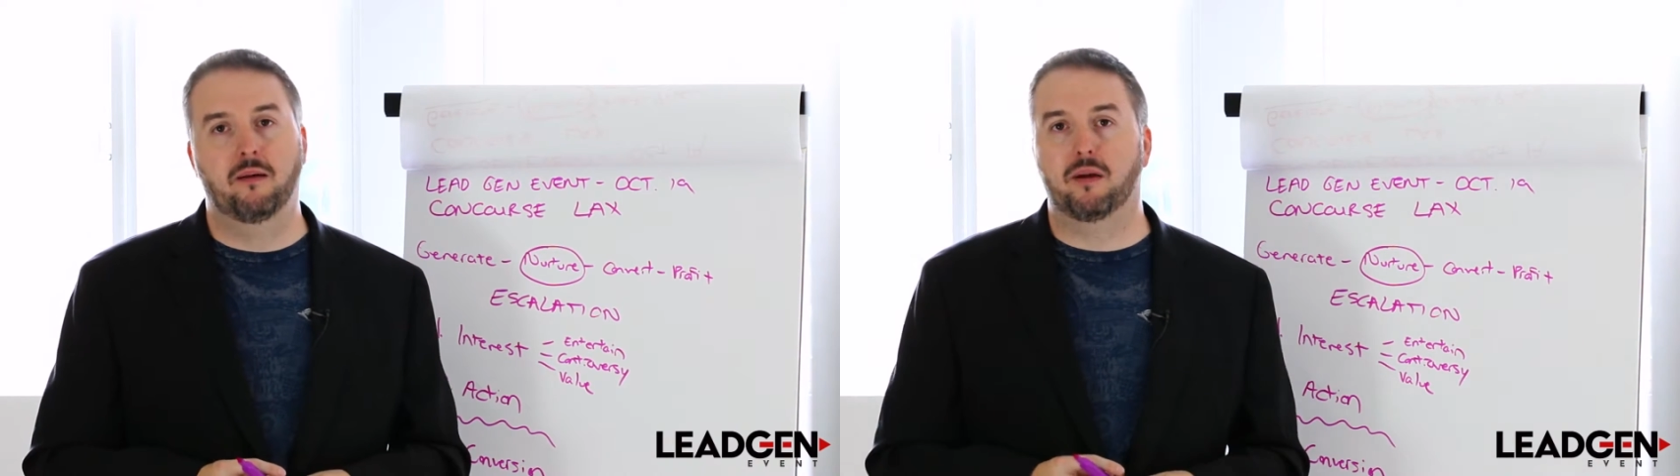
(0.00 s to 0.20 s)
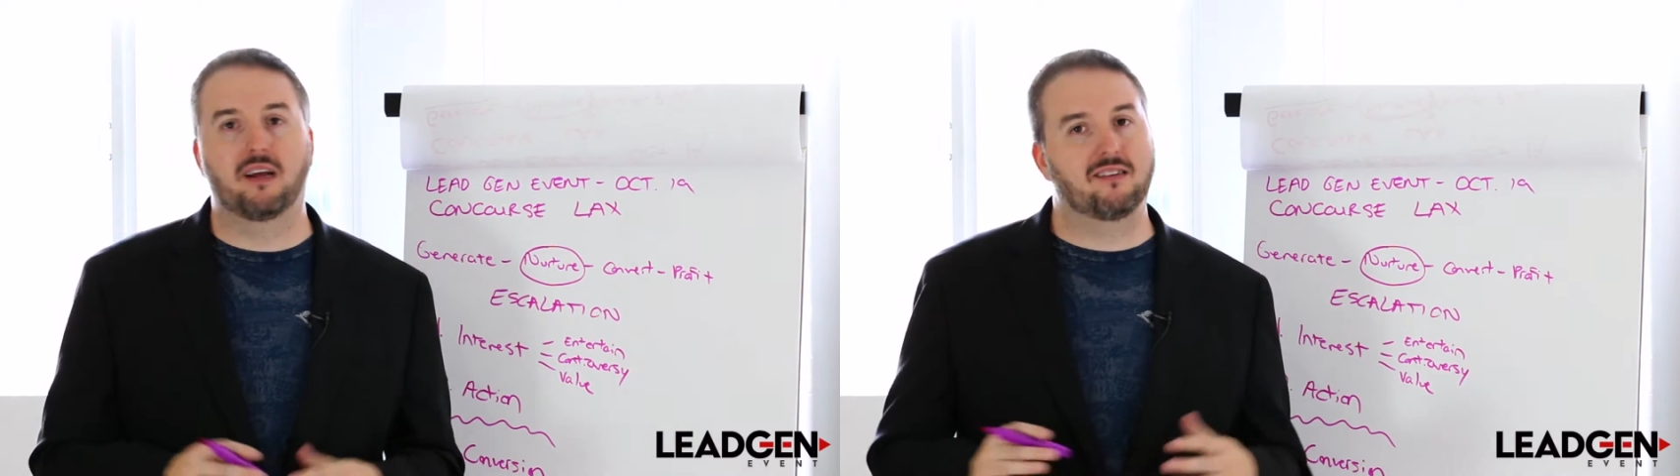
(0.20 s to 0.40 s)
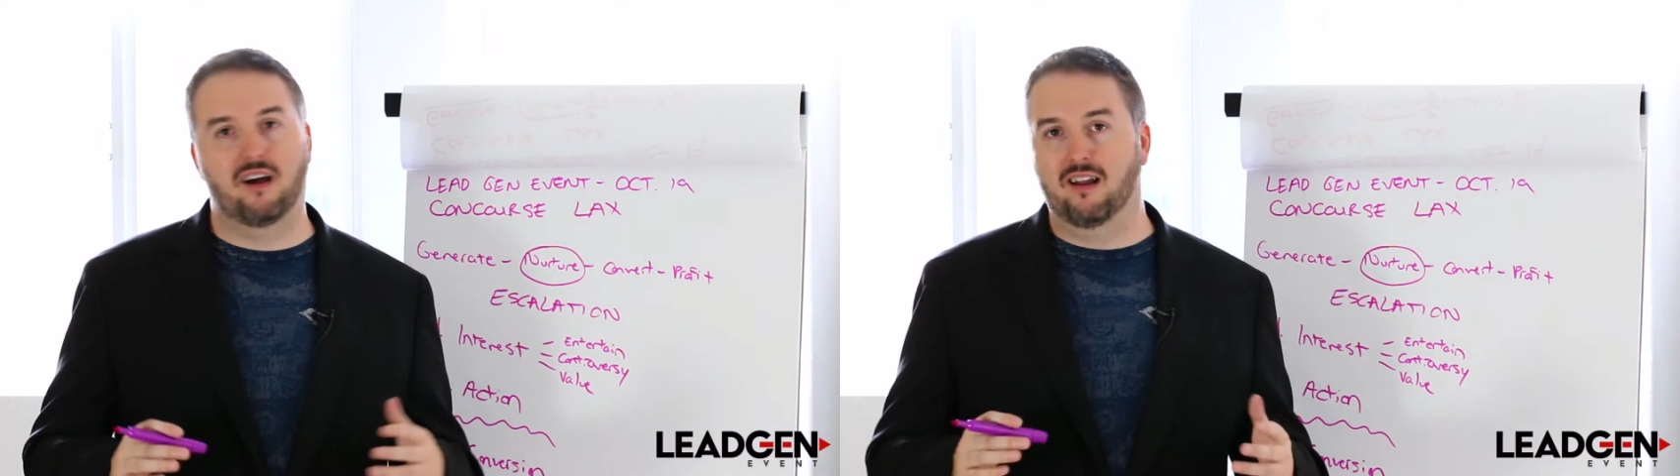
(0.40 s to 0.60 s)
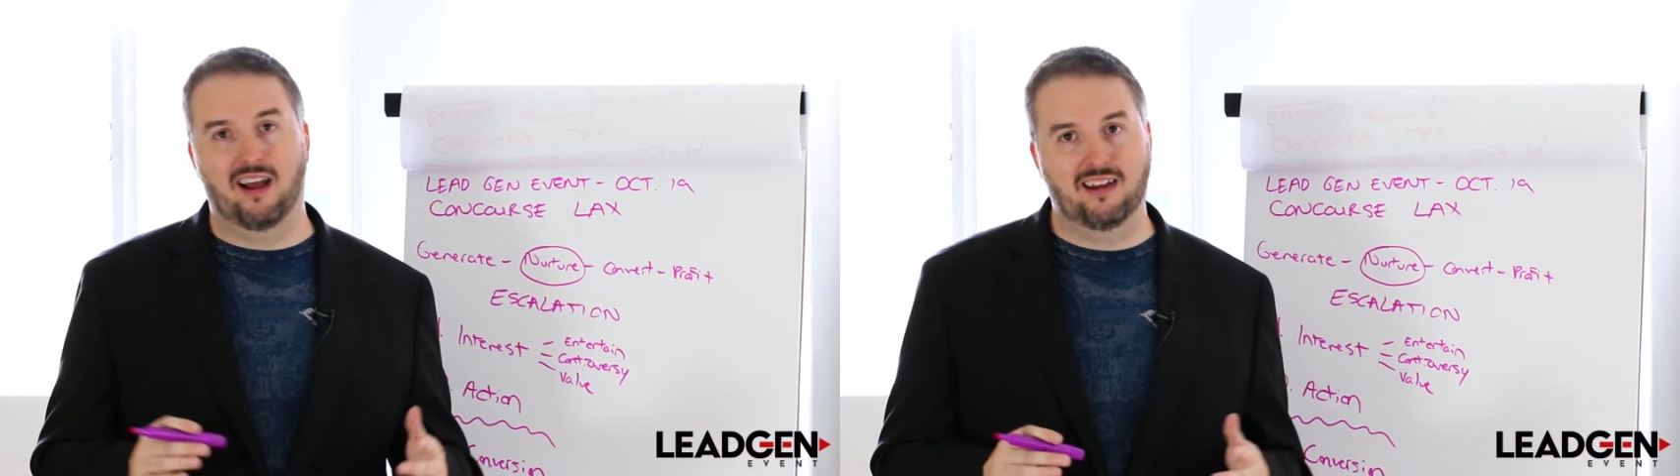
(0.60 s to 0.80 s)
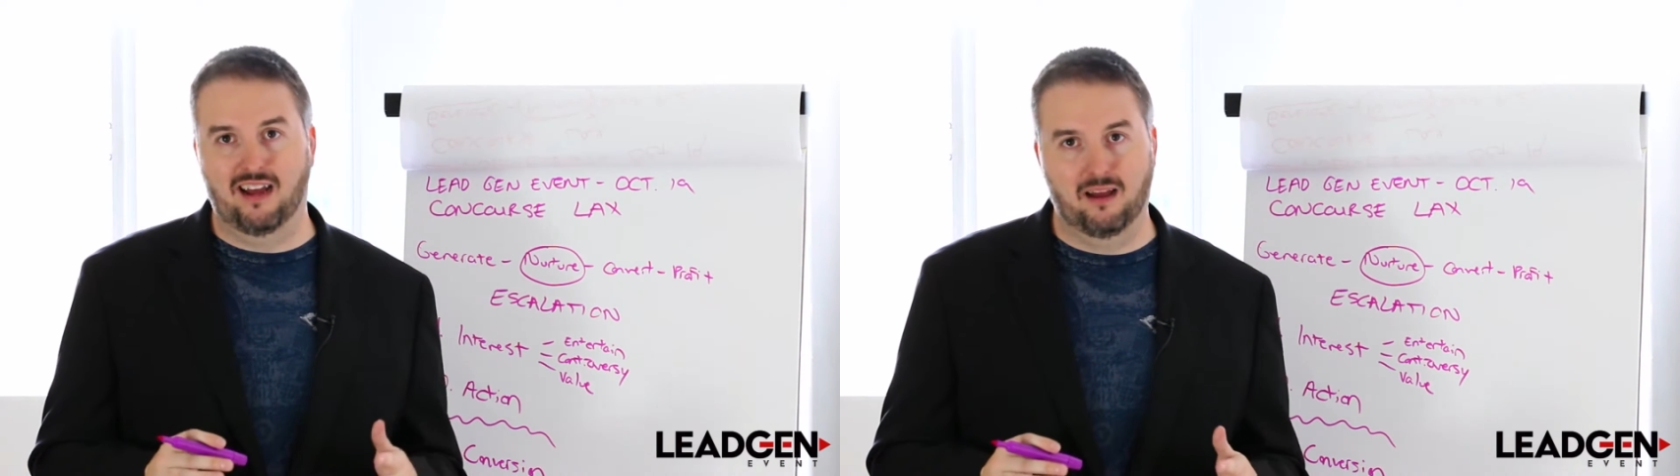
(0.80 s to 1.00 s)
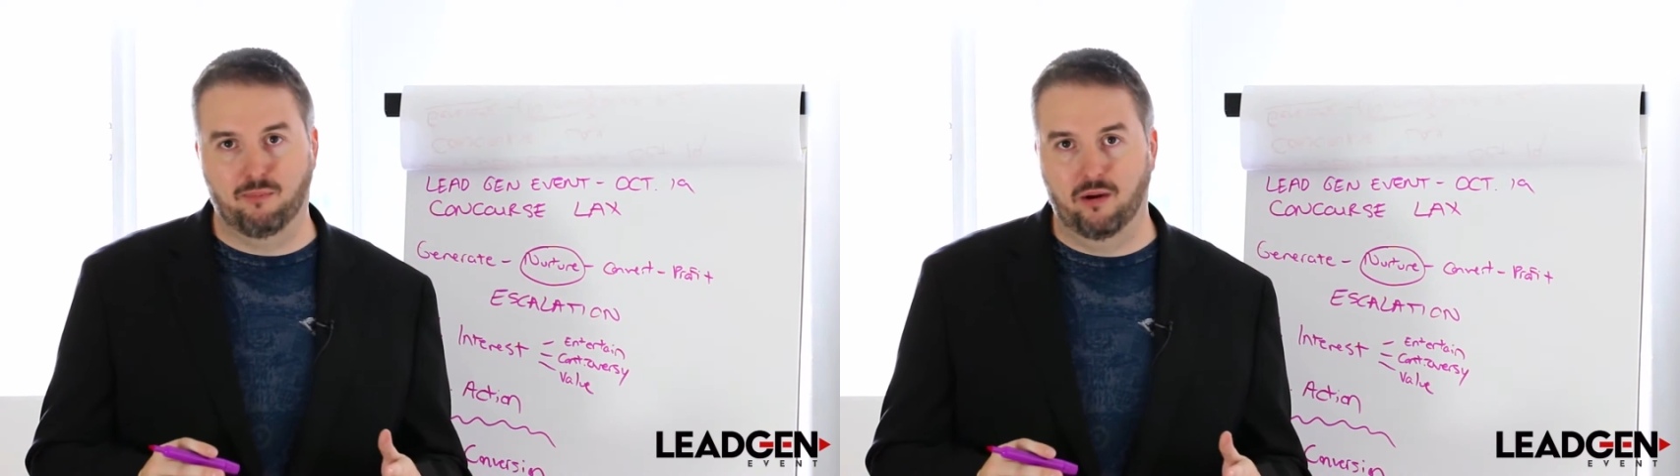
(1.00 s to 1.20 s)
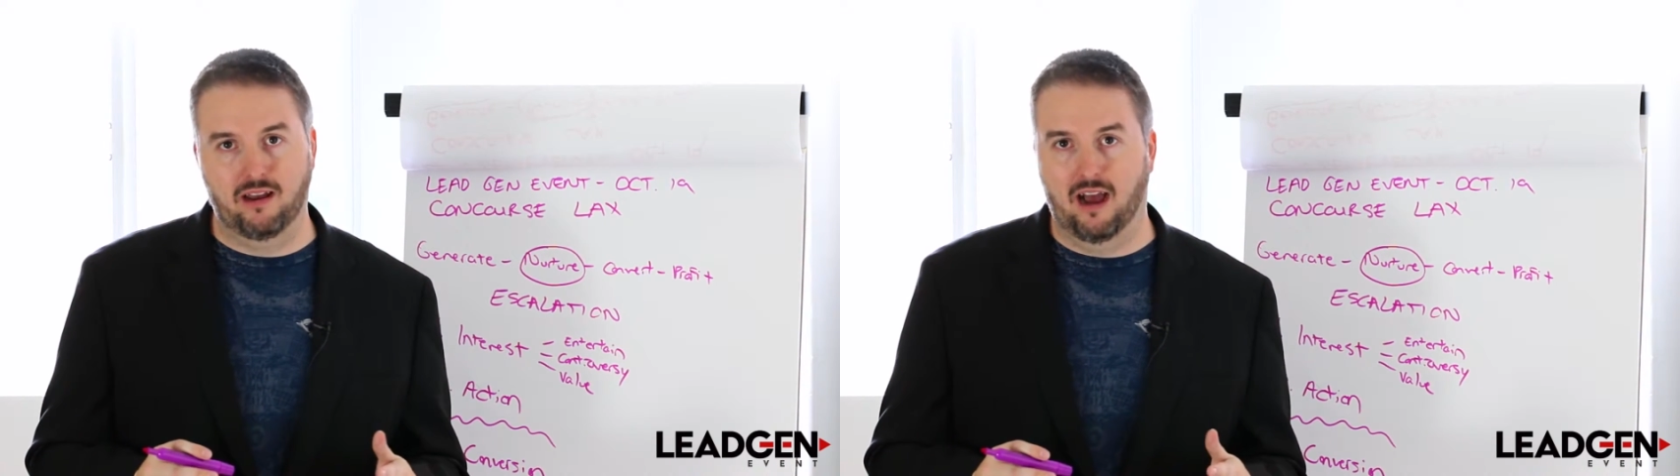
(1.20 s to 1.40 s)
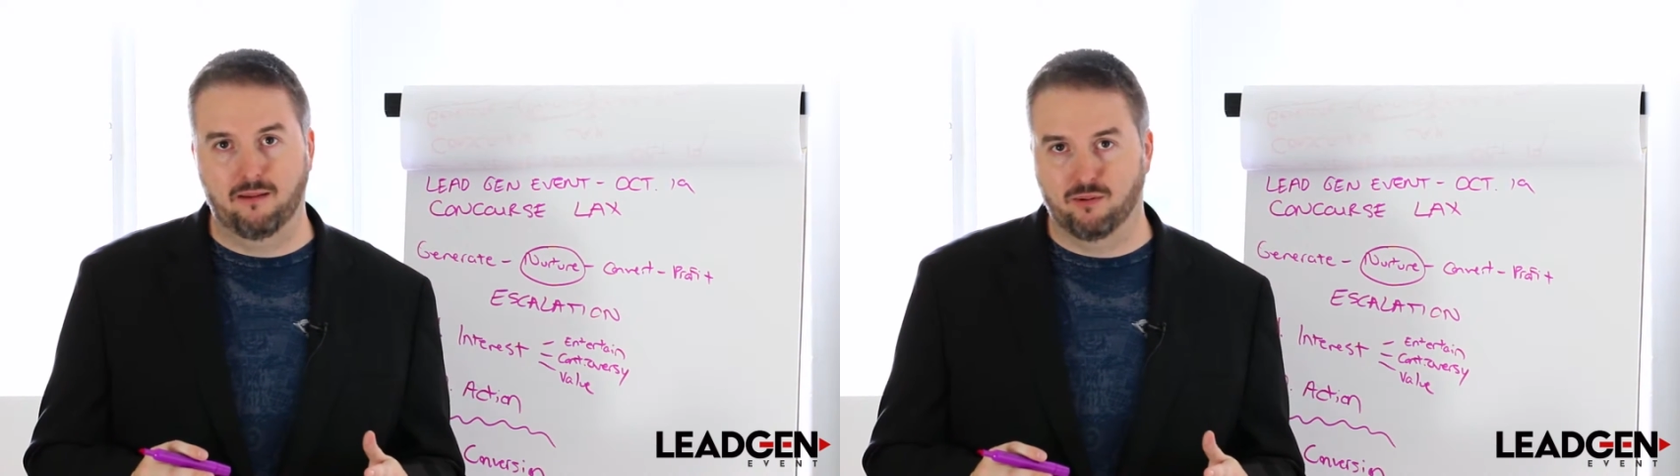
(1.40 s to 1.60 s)
But that's not
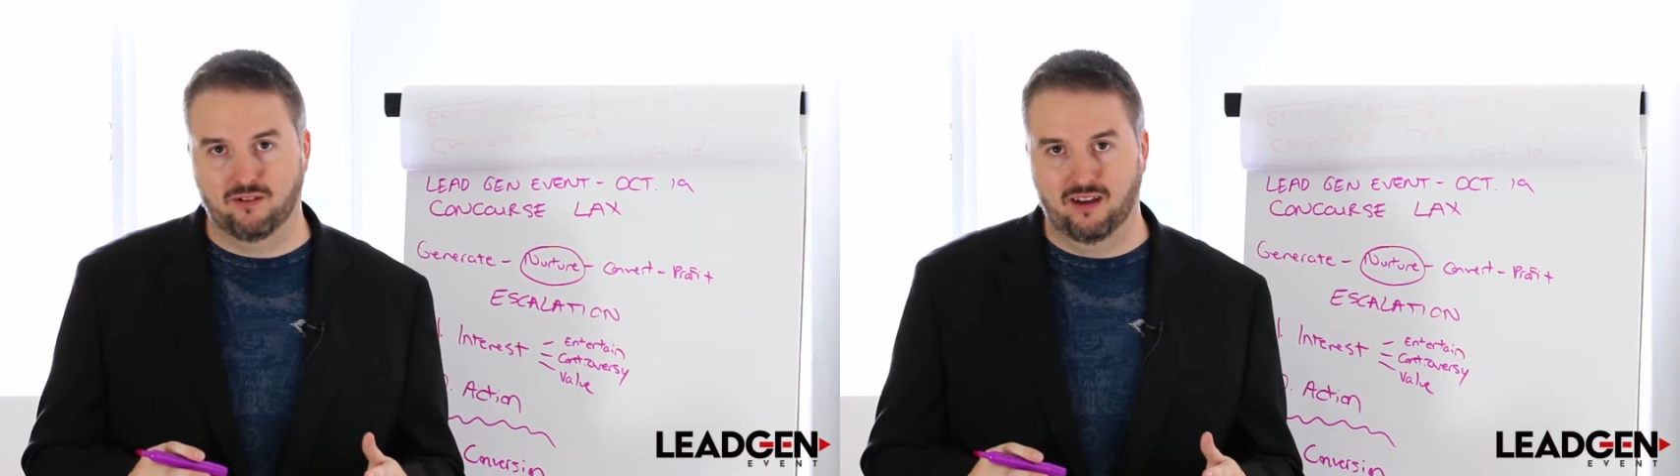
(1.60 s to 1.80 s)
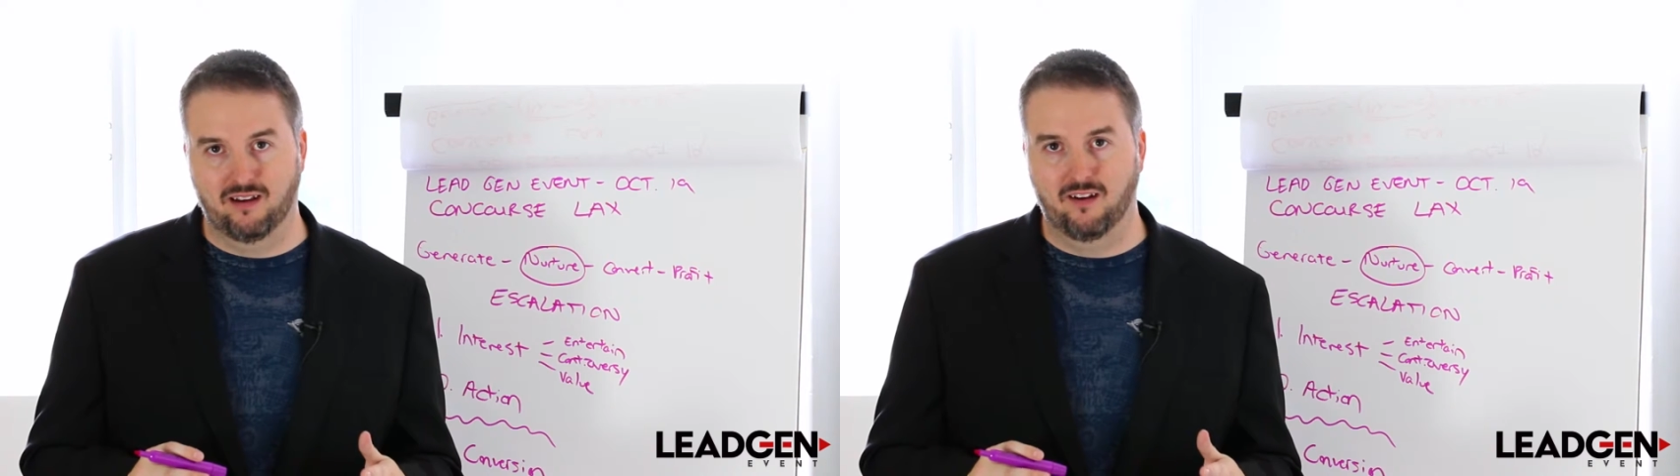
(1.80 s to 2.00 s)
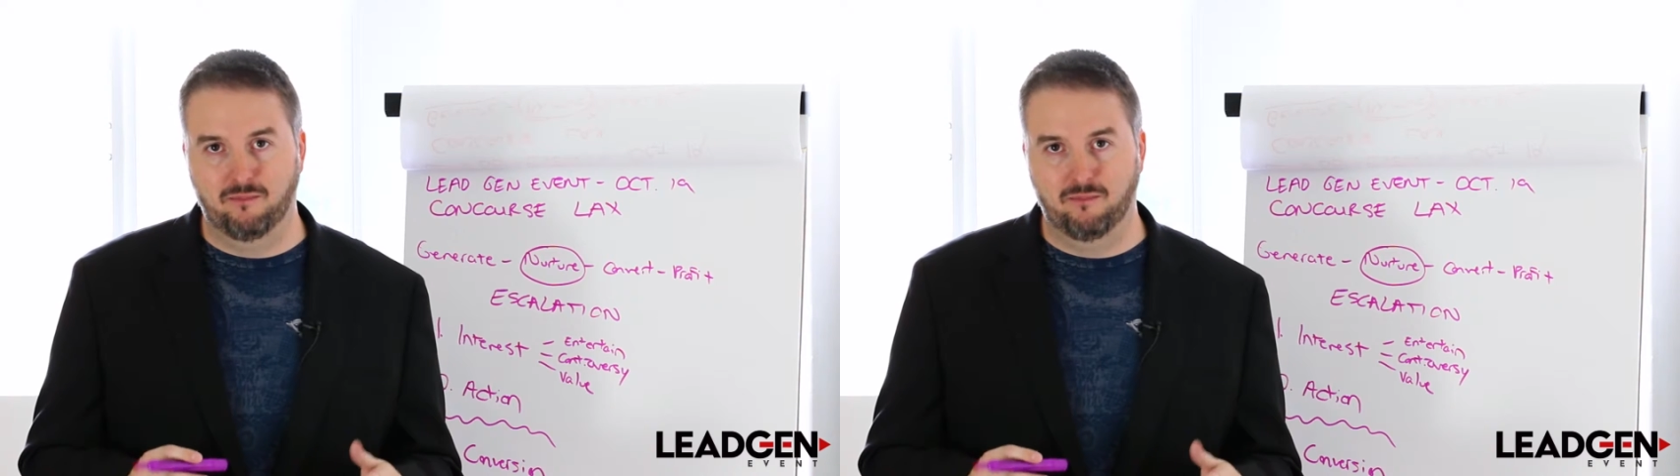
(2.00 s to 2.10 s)
99.9%